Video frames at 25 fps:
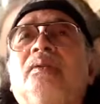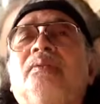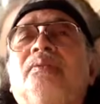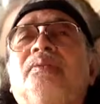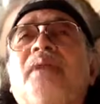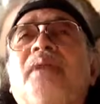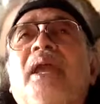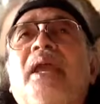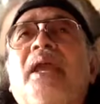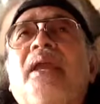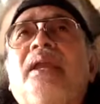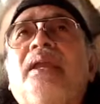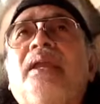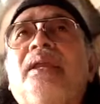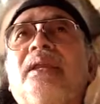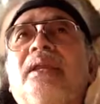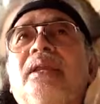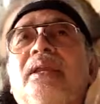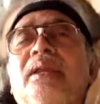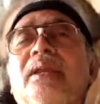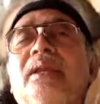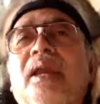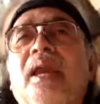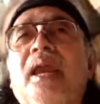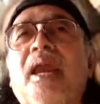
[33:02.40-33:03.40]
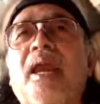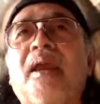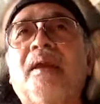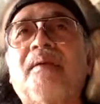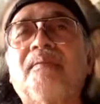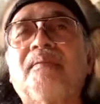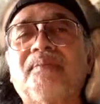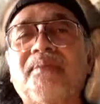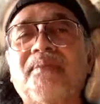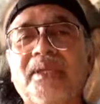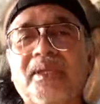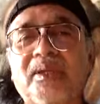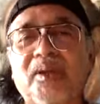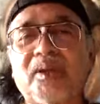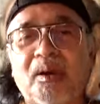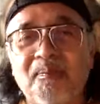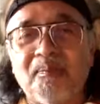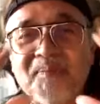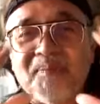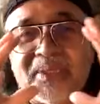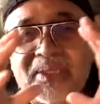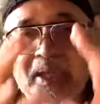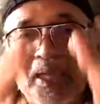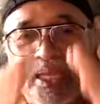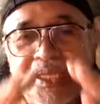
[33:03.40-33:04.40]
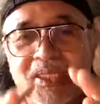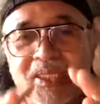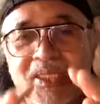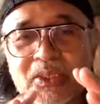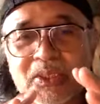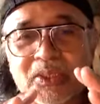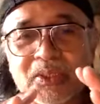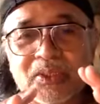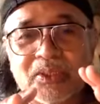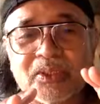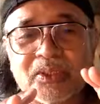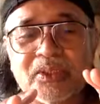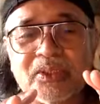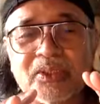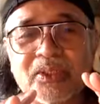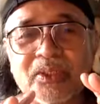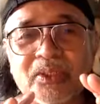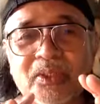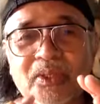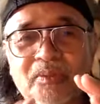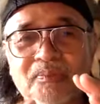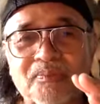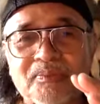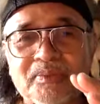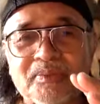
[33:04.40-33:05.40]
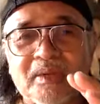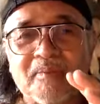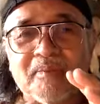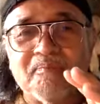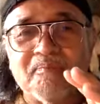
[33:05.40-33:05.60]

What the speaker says: they have the combination of the